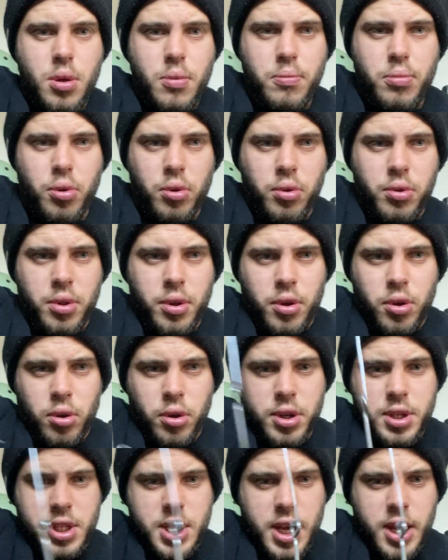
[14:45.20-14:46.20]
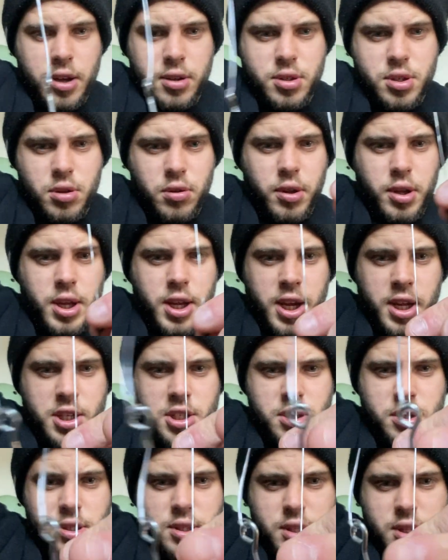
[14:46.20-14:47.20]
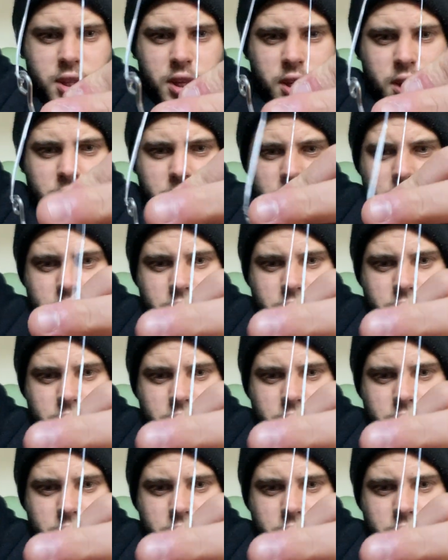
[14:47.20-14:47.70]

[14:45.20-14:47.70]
pull the hook down till it catches the